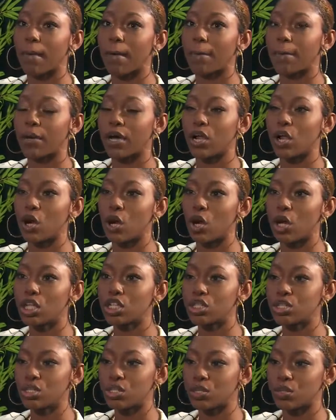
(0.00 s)
But
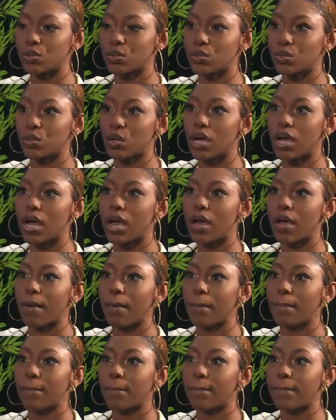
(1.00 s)
also
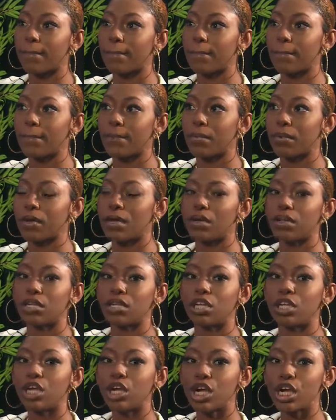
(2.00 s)

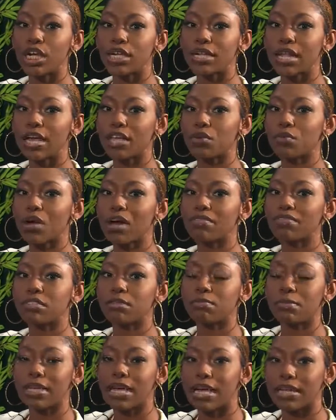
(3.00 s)
learn that you have to be